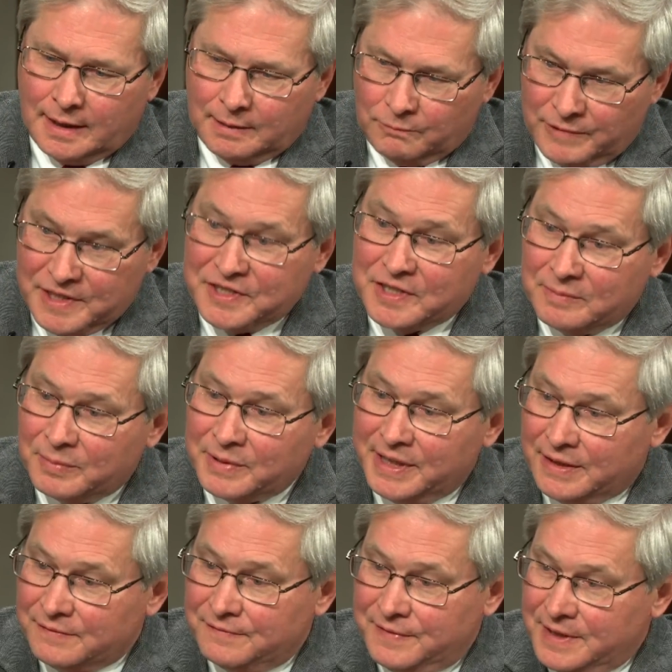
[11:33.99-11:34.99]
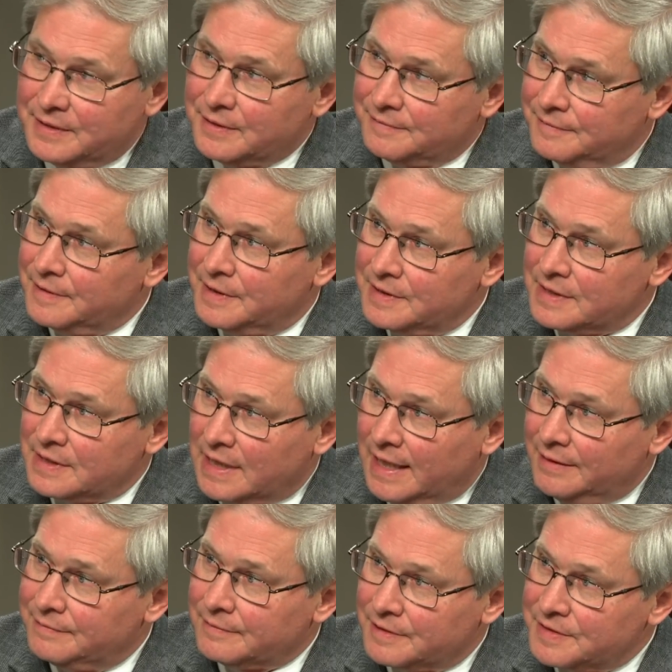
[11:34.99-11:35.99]
reasonably in fear for his
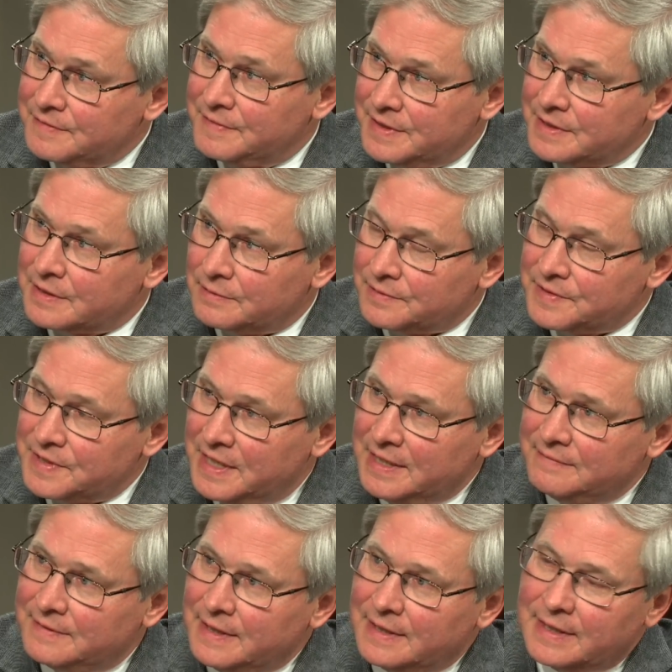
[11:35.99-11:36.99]
life or his physical safety,